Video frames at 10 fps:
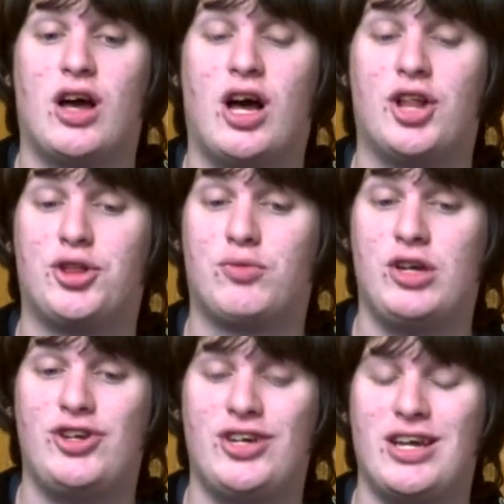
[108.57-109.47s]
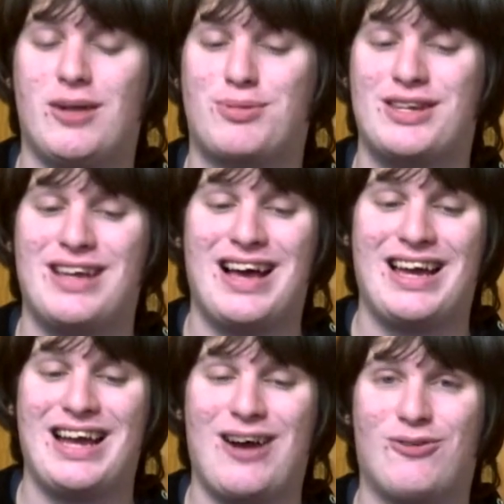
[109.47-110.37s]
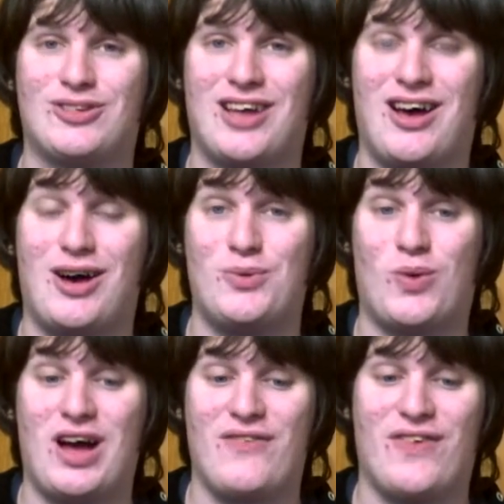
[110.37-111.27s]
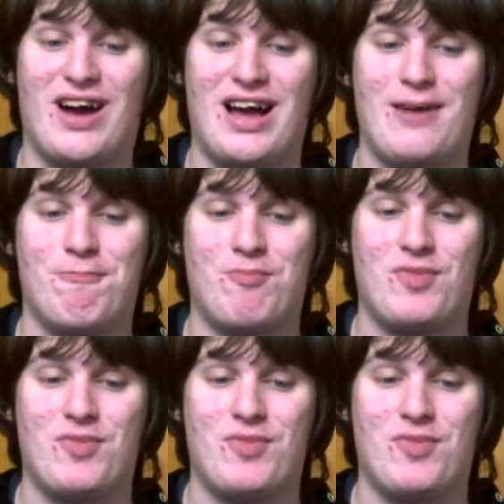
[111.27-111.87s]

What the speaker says: on 3G and up to 9 hours on Wi-Fi.